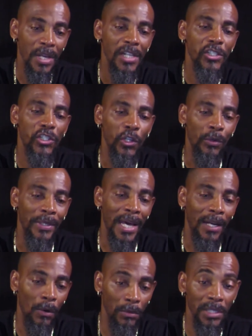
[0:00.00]
she'll
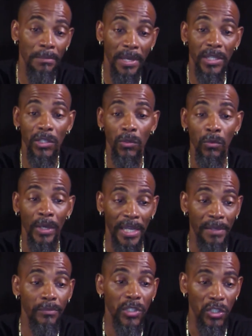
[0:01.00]
not only make you
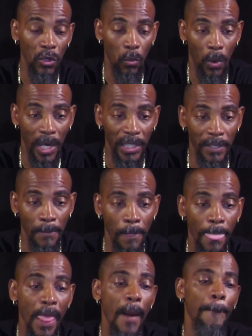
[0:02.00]
empty your wallet,
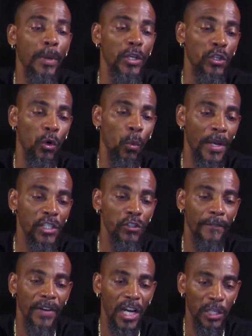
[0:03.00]
but you'll waste
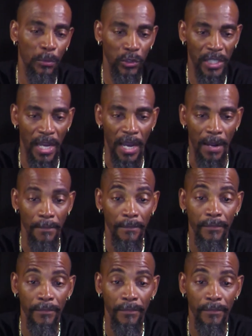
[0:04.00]
your valuable time.